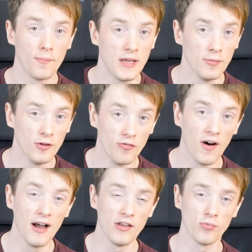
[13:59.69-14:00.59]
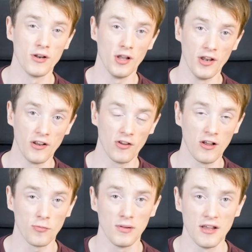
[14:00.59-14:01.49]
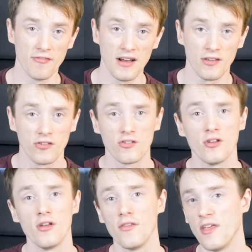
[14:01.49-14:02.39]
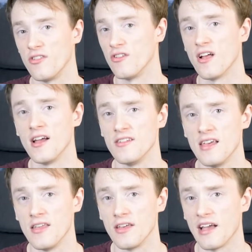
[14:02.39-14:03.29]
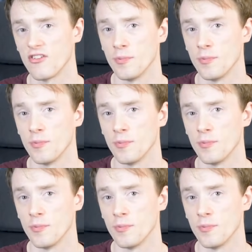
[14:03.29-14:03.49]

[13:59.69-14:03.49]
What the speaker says: people advise when learning how to play fast. There's this idea that gets